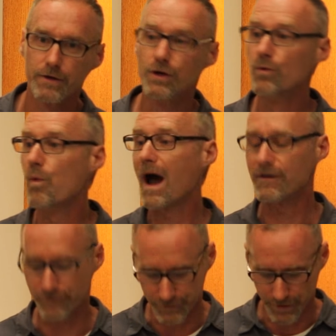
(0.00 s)
Your
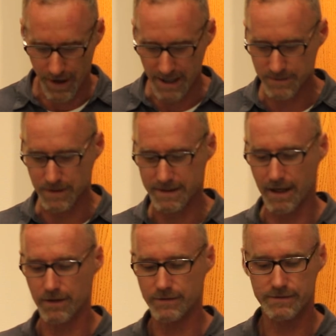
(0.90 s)
wife or your husband
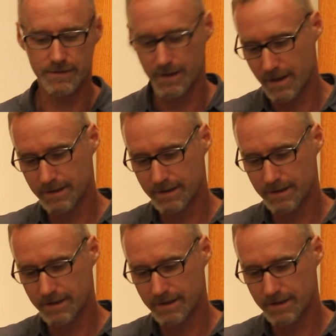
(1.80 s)
tells